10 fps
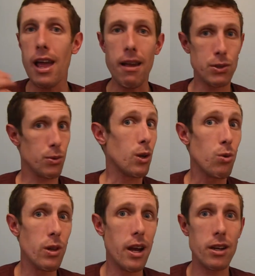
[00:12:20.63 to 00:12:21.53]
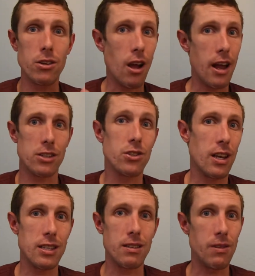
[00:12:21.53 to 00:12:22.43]
If it's really cool out and you're not
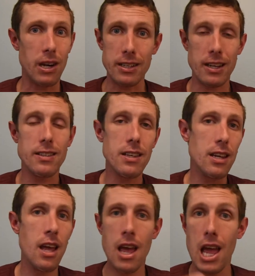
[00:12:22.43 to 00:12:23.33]
exercising very intensely,